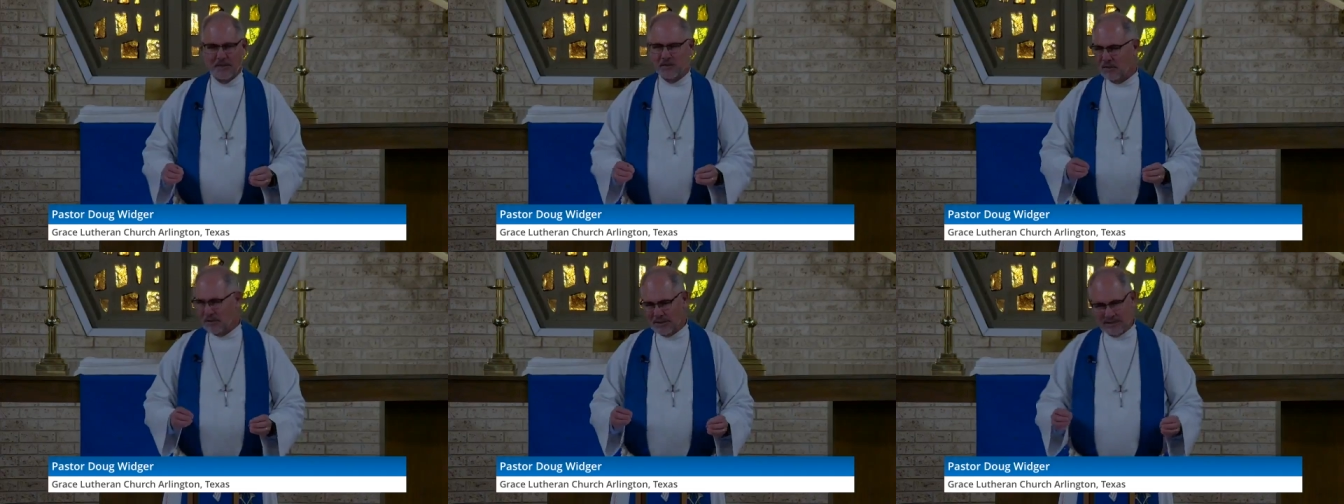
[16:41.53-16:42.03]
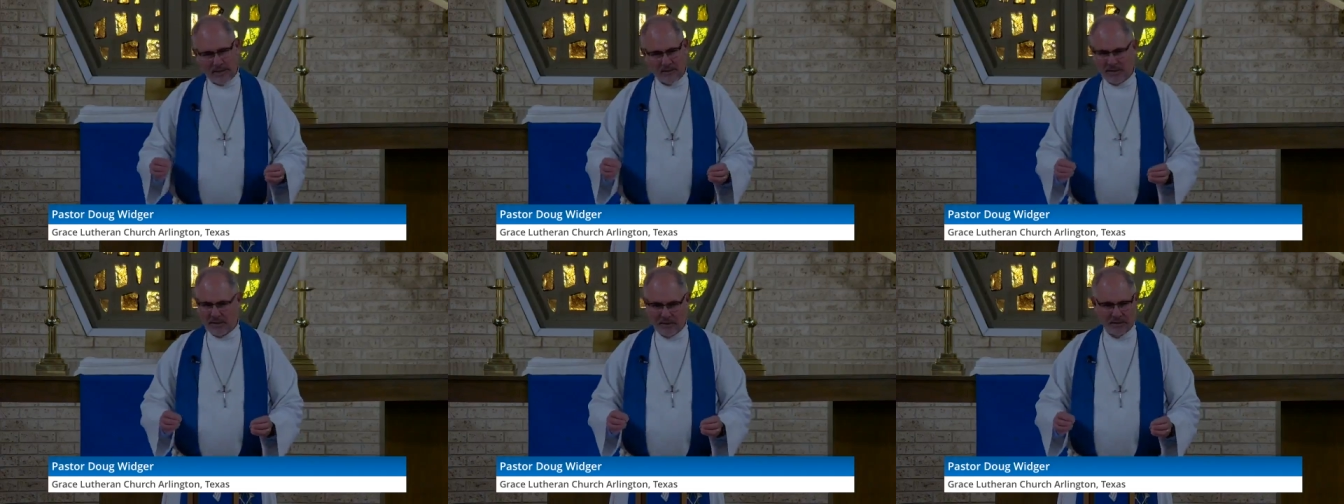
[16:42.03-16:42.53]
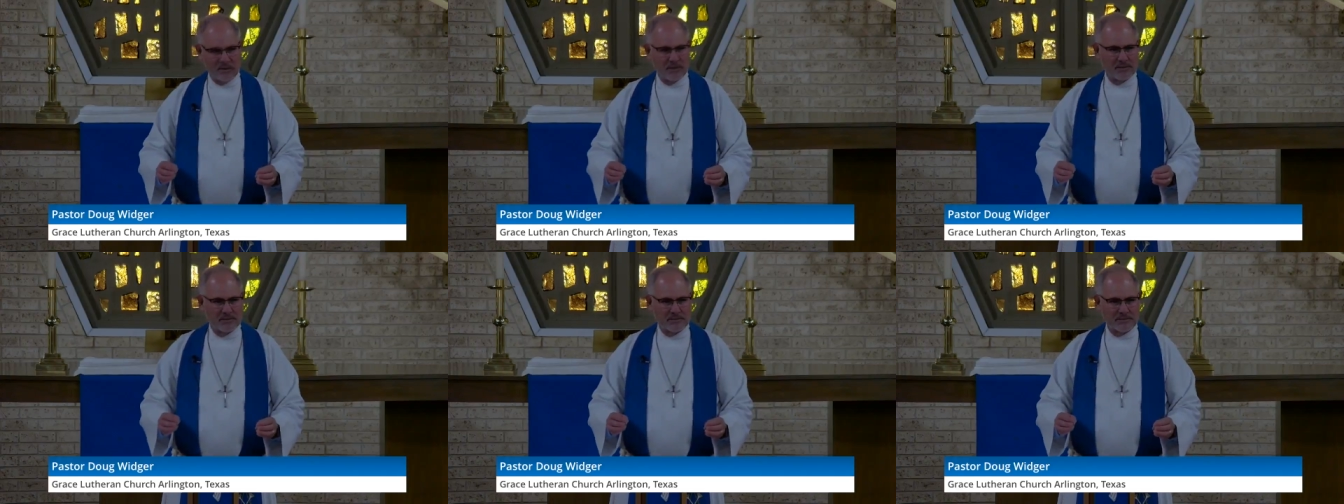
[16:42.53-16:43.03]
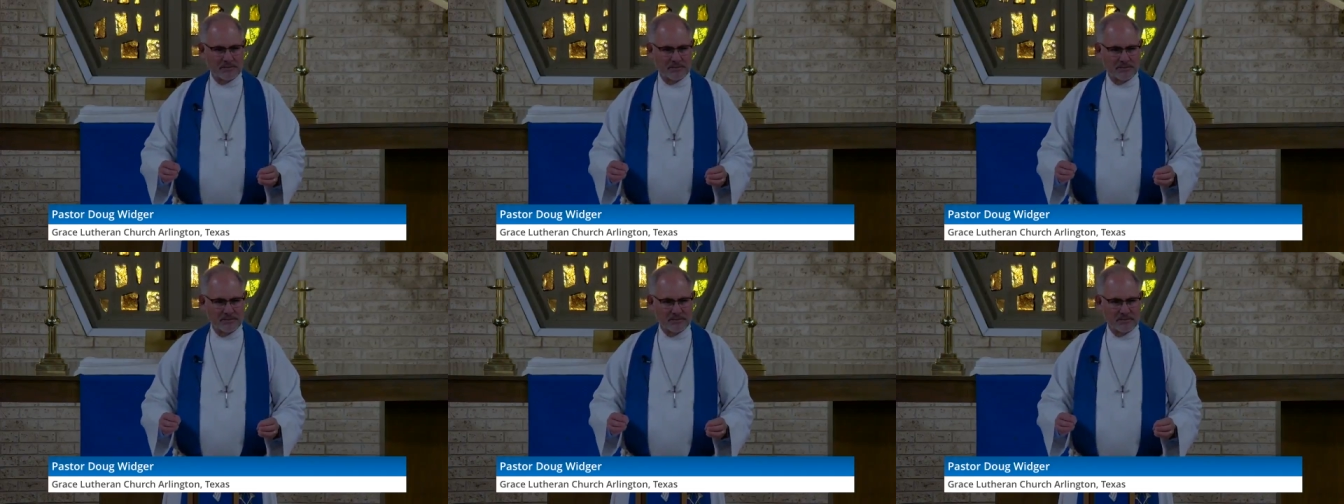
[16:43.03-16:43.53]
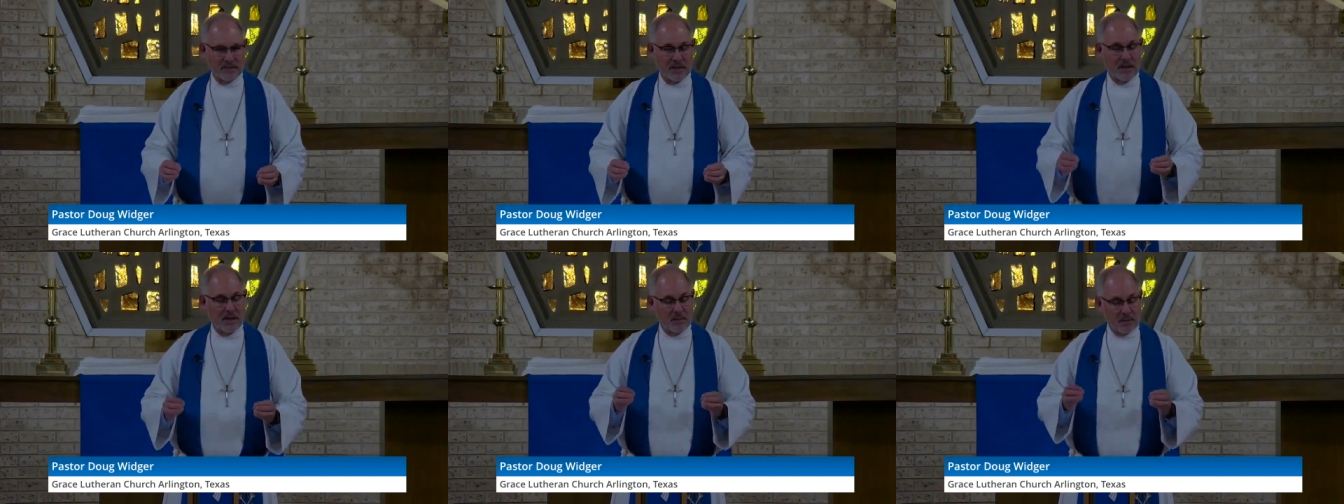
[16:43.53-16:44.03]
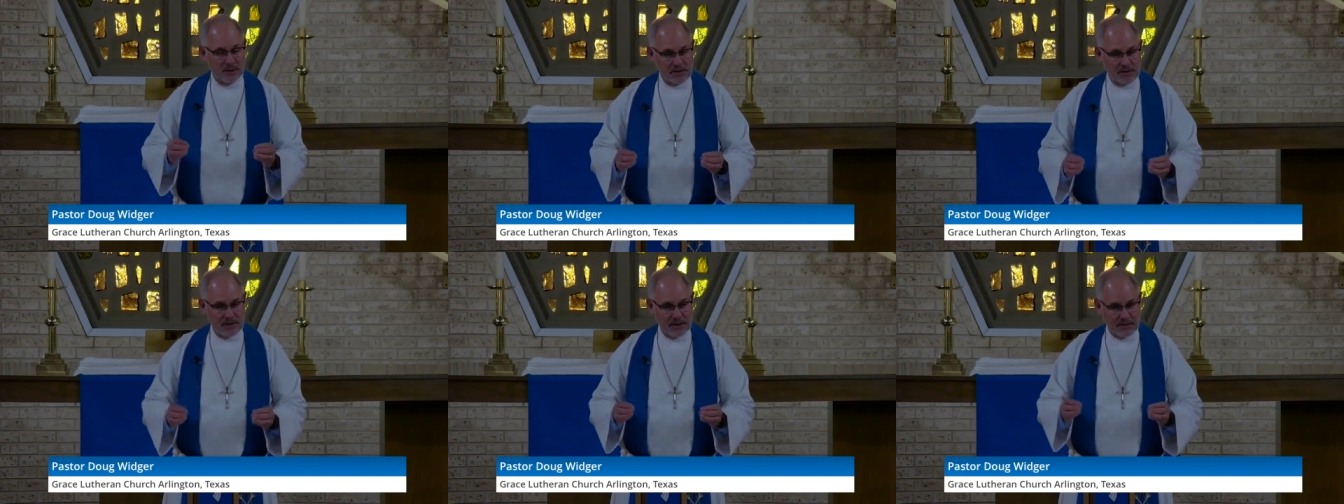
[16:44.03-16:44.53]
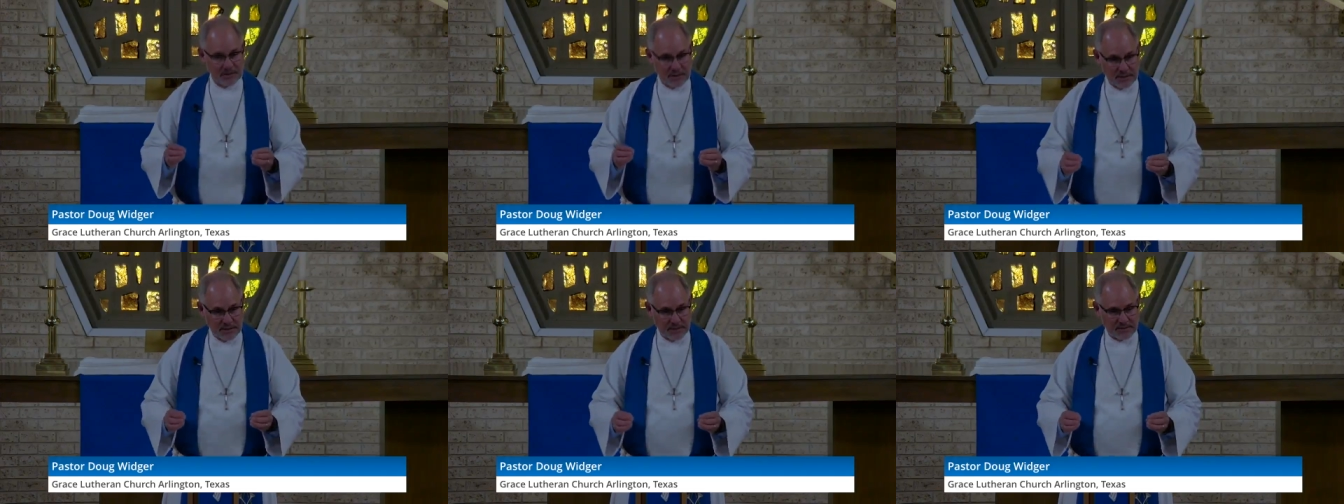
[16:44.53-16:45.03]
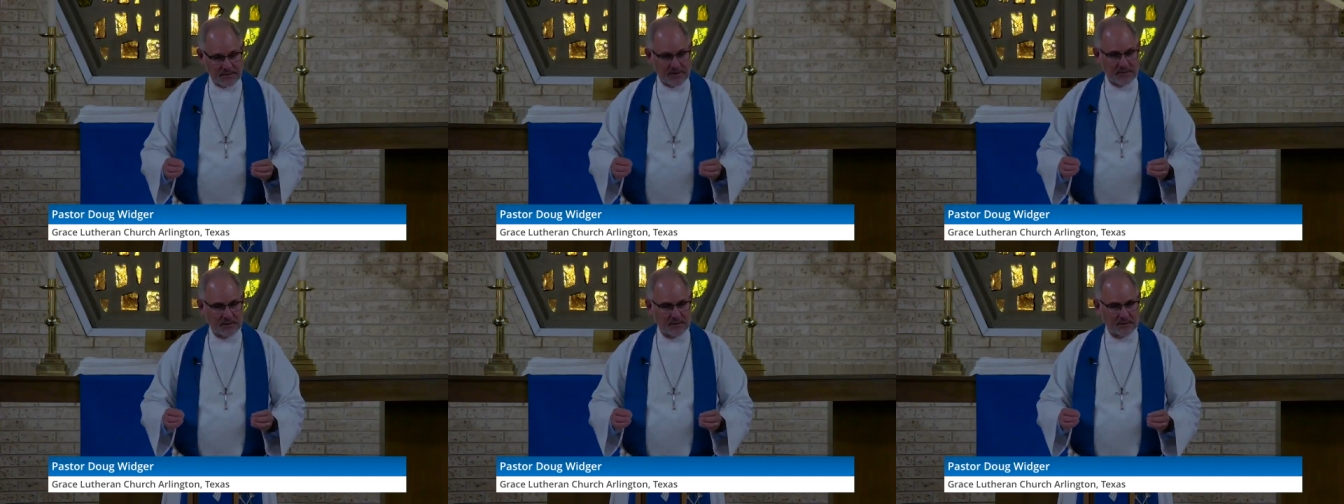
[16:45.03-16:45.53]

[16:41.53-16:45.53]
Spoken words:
Don't let that be you. Appreciate the gift.